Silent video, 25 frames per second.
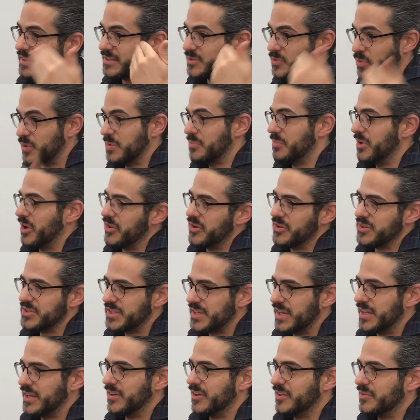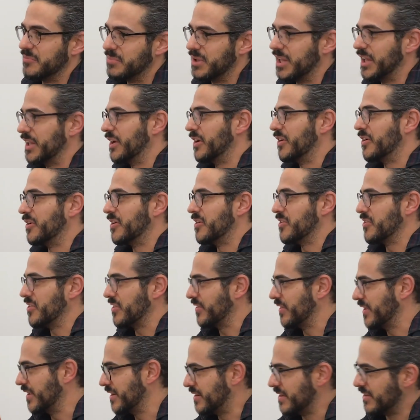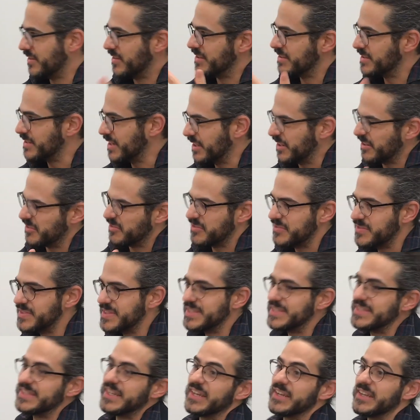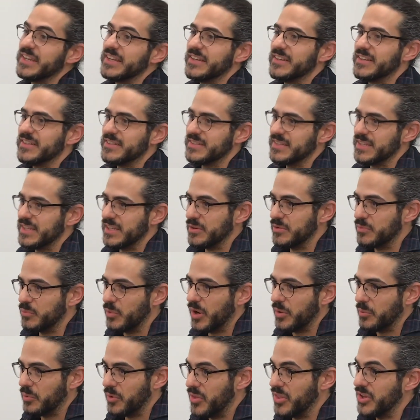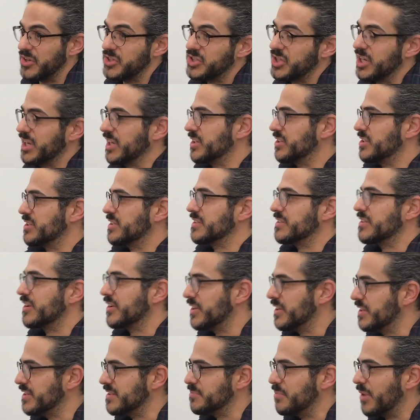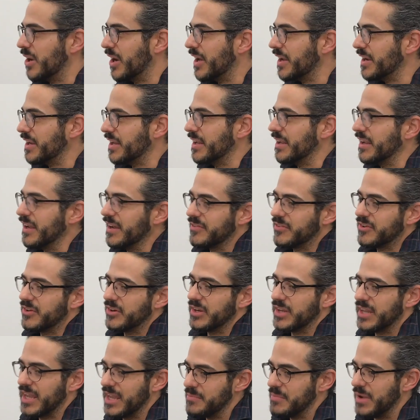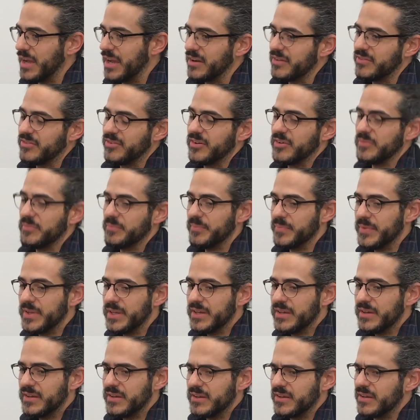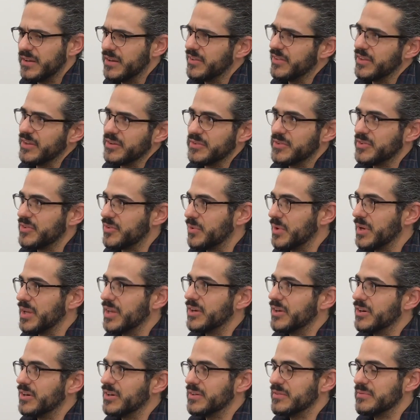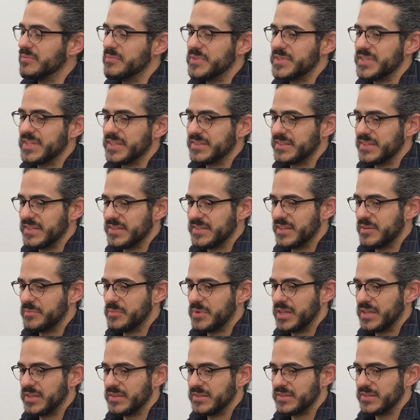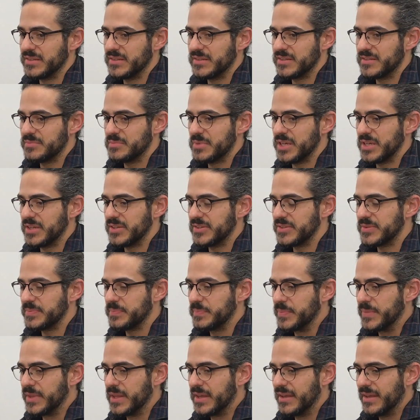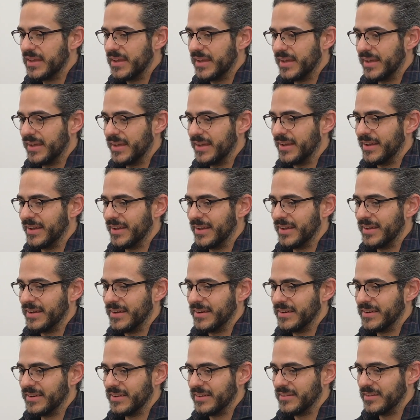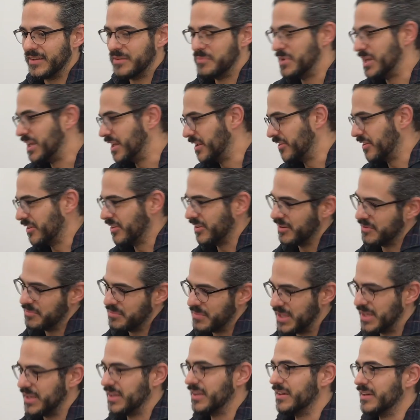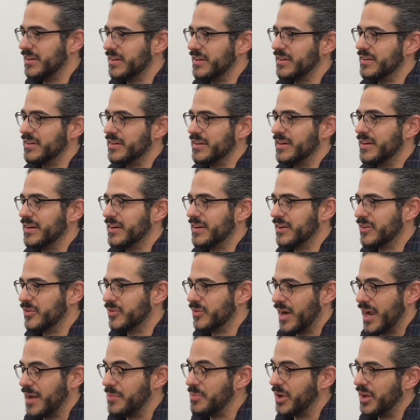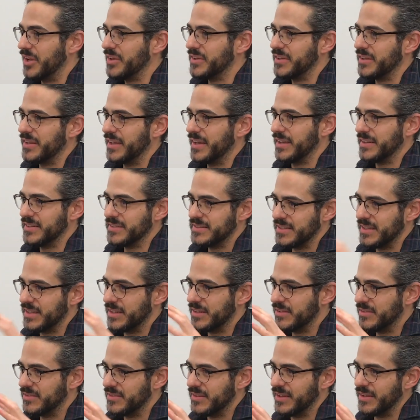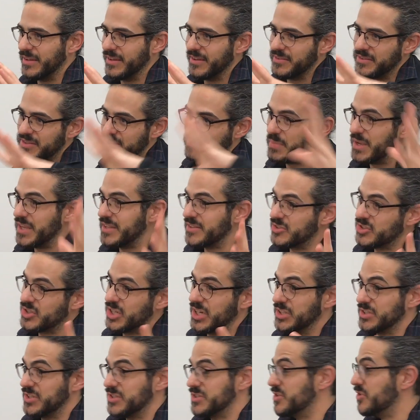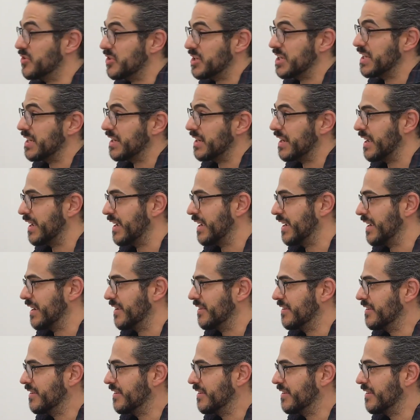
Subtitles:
and his twin brother stayed on planet Earth, and they did this kind of study to see what were the changes on his body after he came back from, I think it was 360 some days in space. And immediately the media grabbed onto that and said, "Space changes your DNA."